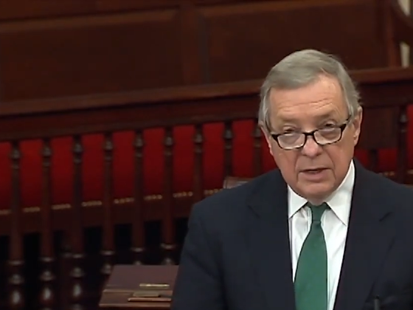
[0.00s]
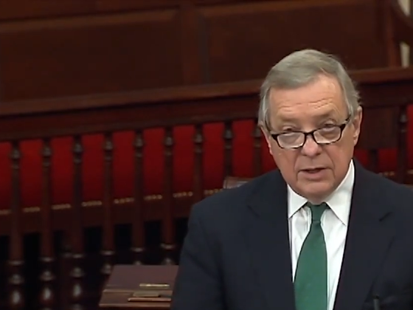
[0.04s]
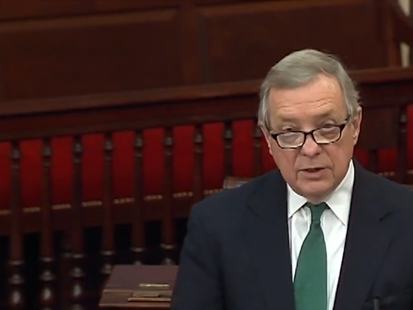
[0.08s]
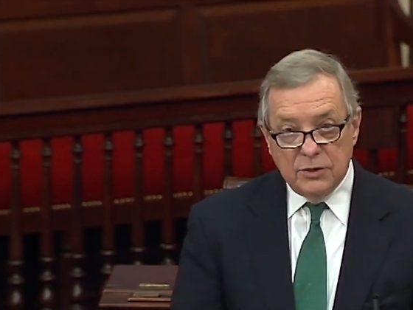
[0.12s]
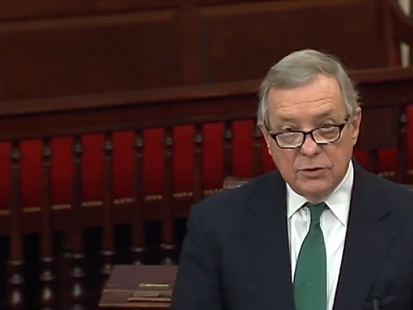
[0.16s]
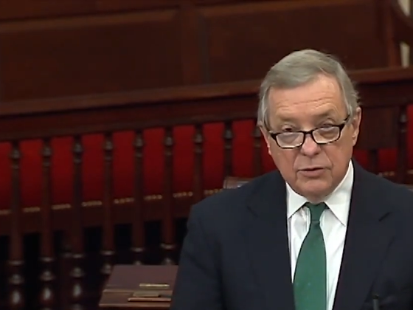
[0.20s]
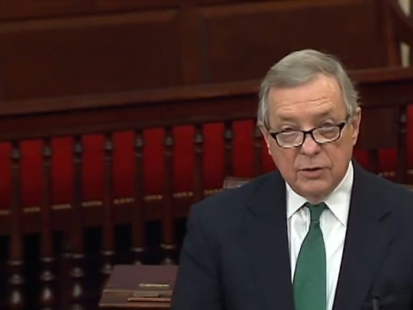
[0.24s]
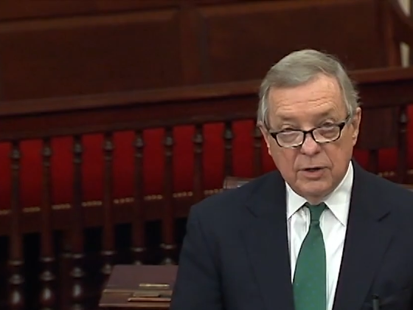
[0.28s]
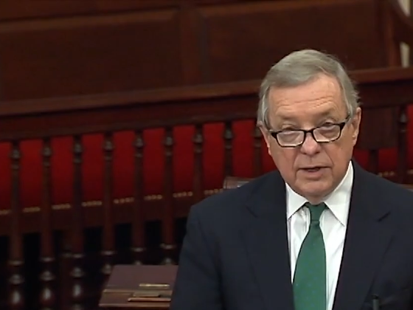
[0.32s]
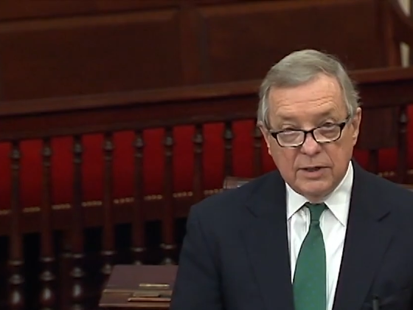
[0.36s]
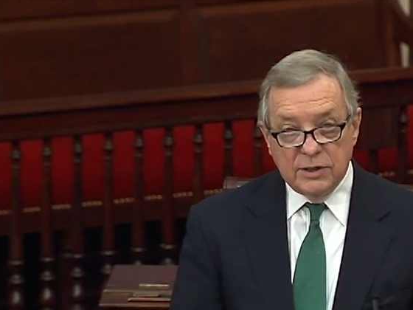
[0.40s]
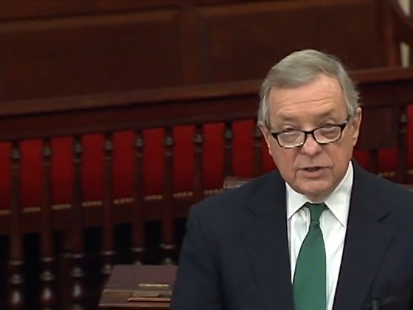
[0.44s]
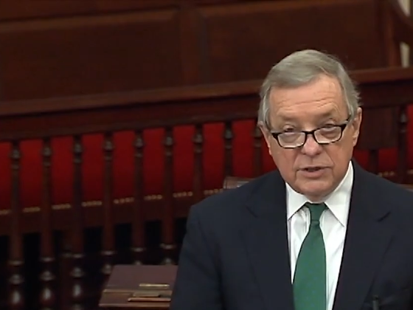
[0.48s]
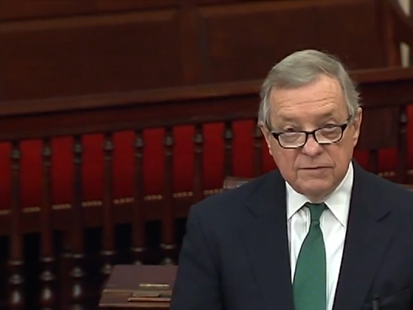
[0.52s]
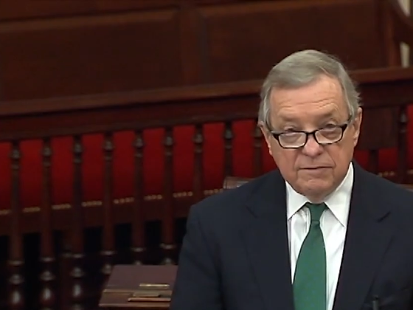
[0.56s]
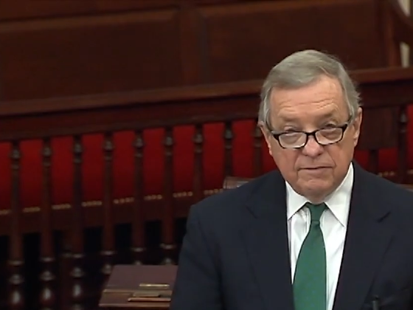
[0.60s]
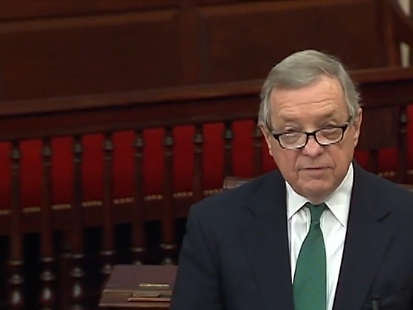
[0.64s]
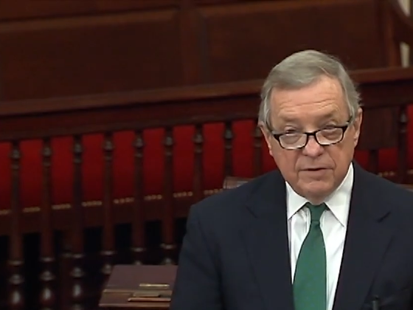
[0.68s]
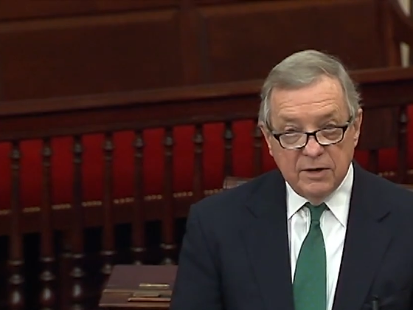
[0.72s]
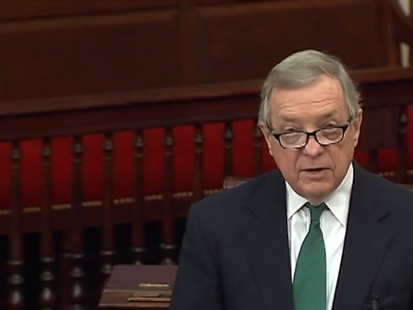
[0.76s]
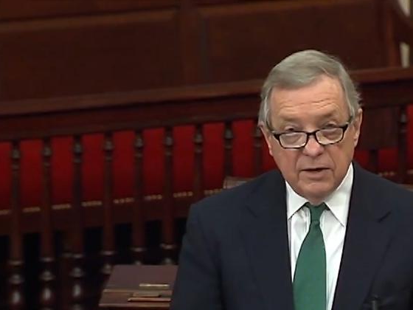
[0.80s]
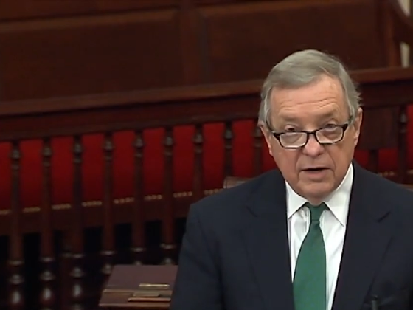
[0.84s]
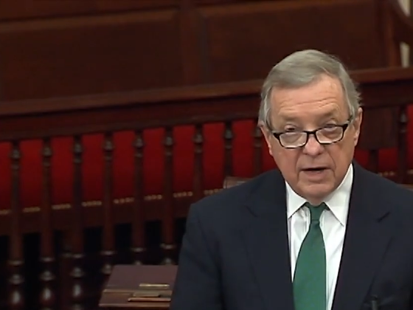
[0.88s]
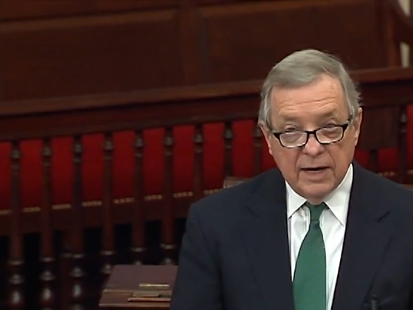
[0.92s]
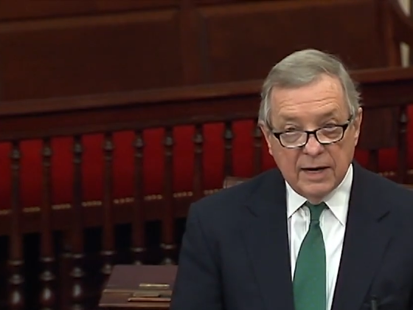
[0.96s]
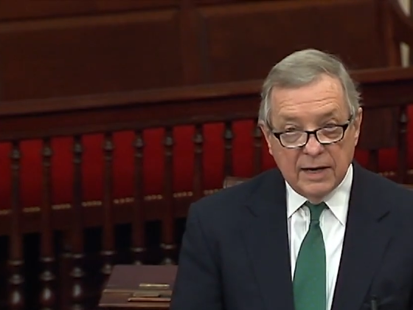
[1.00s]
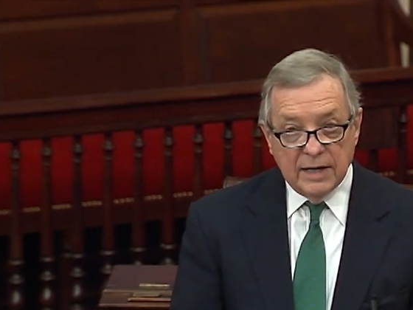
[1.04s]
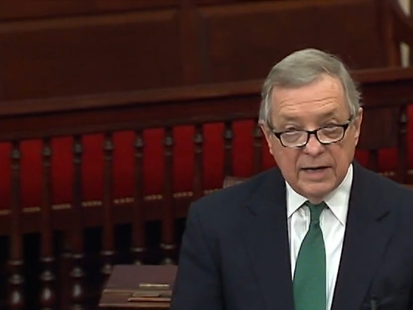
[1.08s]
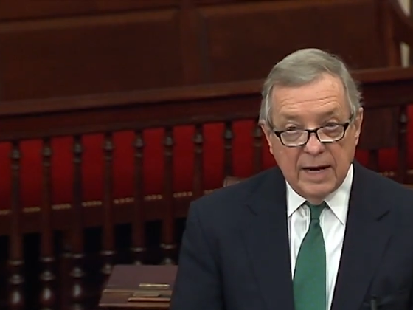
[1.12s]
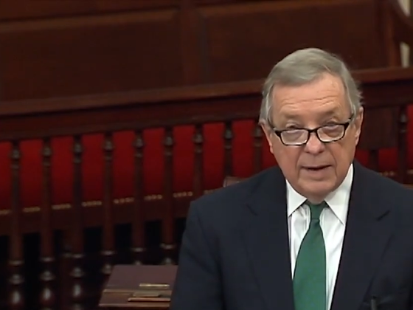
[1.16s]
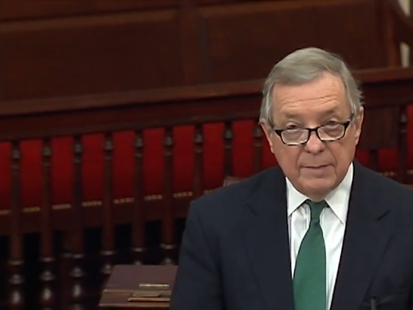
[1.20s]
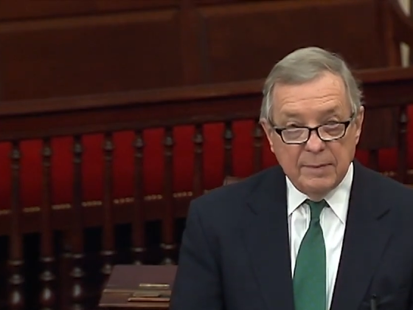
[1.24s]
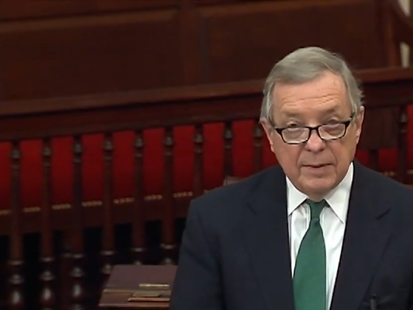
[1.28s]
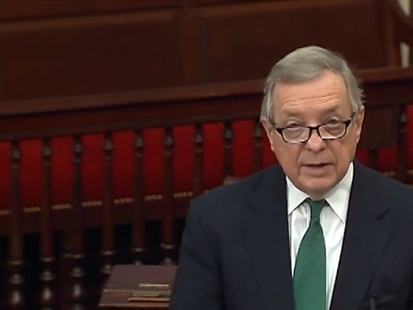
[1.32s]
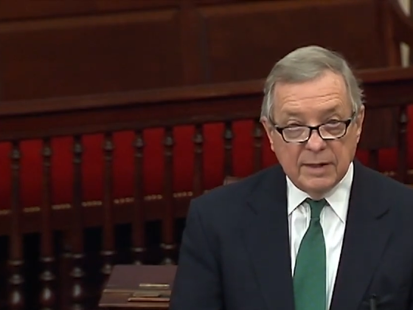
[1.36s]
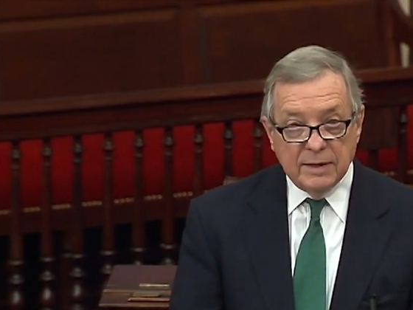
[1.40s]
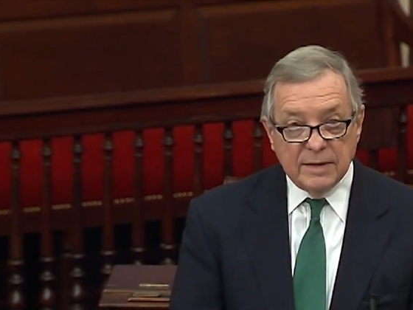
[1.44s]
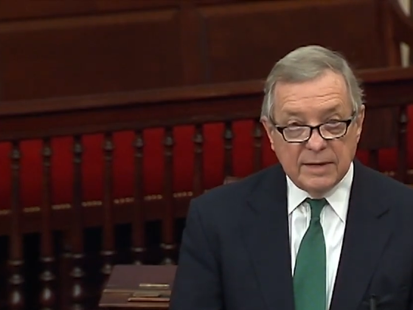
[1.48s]
during severe
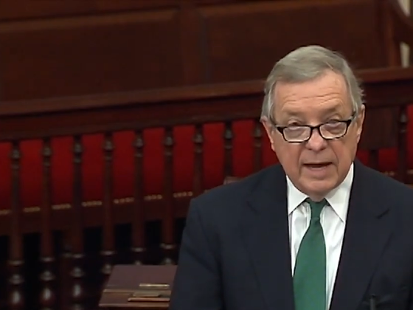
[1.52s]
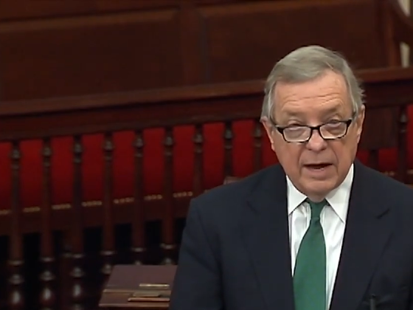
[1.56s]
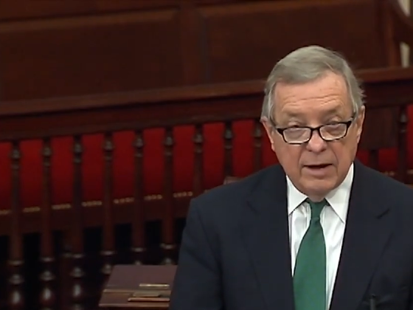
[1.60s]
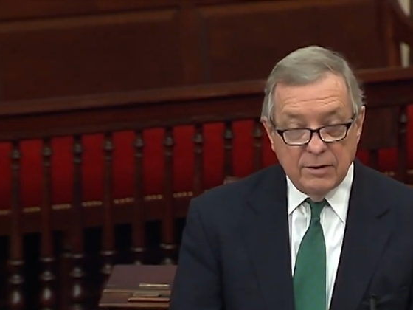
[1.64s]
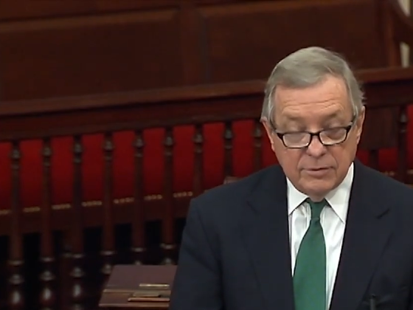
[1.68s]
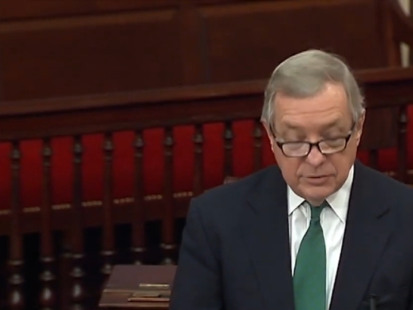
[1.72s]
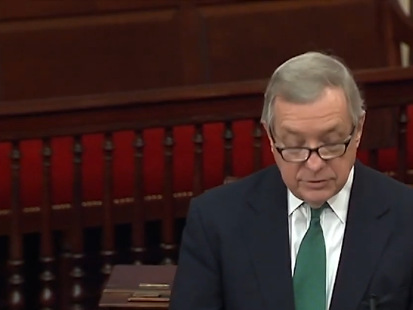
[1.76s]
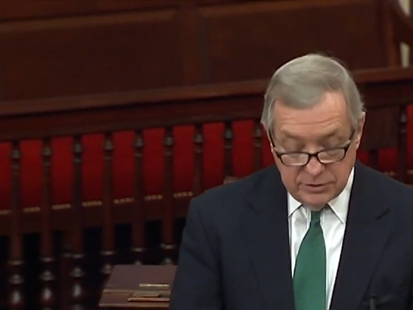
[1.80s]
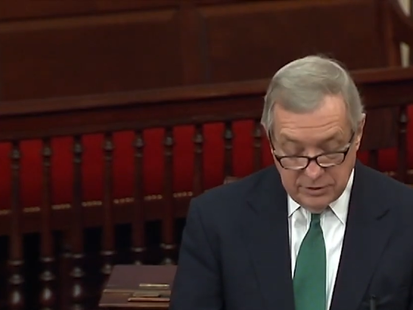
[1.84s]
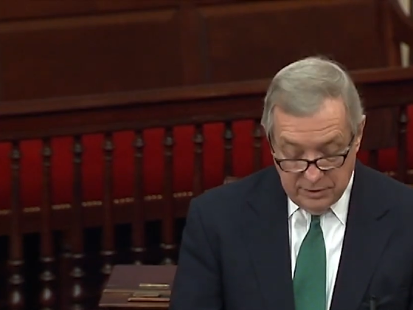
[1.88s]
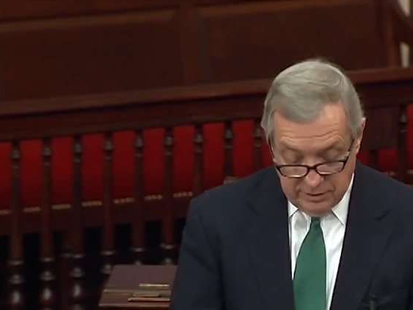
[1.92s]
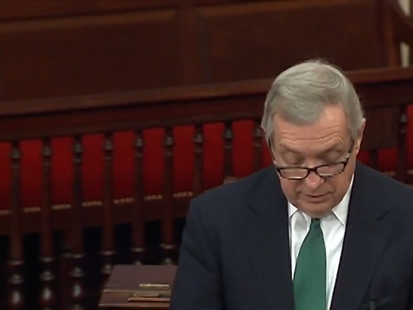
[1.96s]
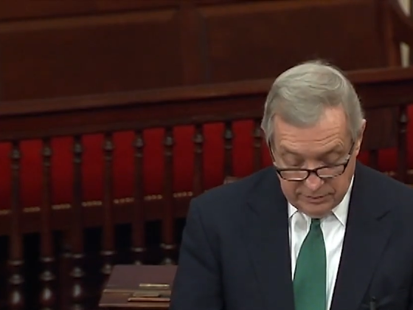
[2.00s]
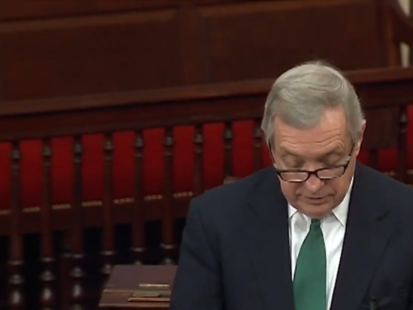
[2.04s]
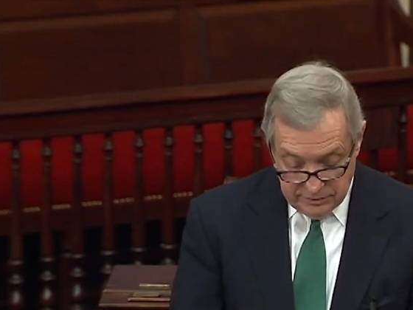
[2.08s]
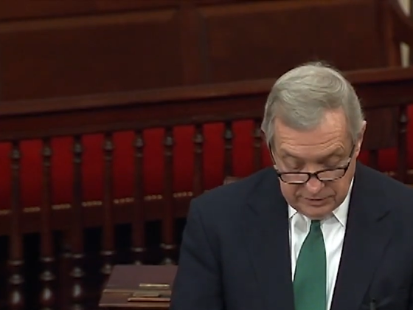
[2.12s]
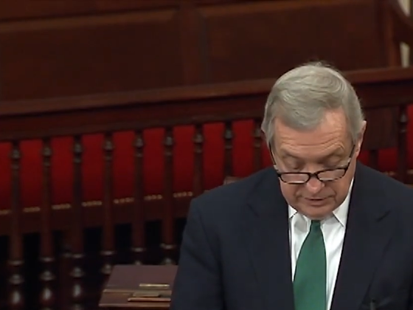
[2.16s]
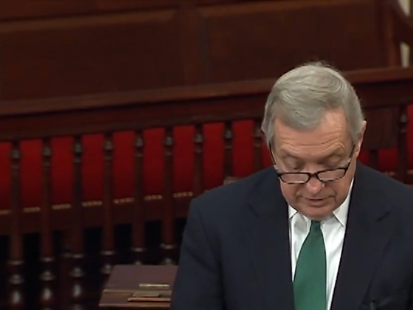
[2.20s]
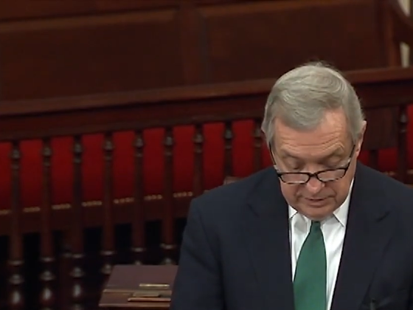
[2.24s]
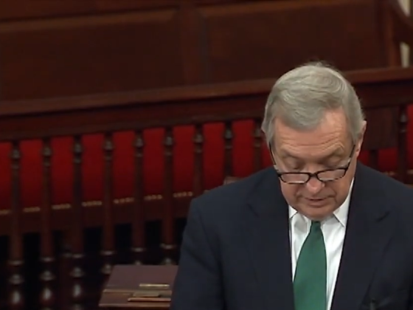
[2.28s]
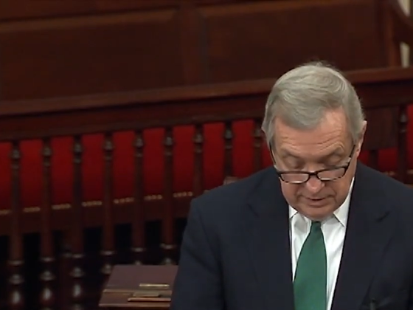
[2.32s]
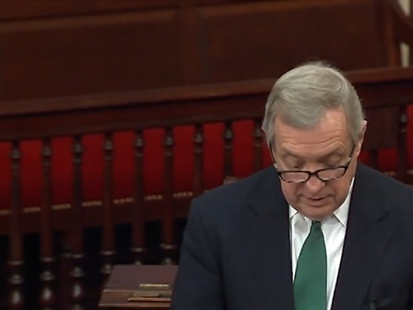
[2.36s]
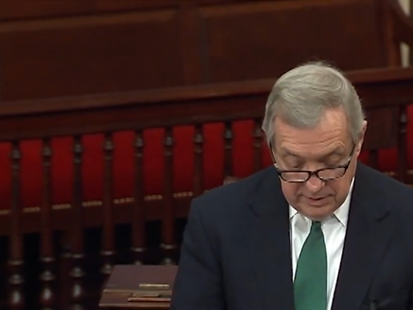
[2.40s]
economic downturns,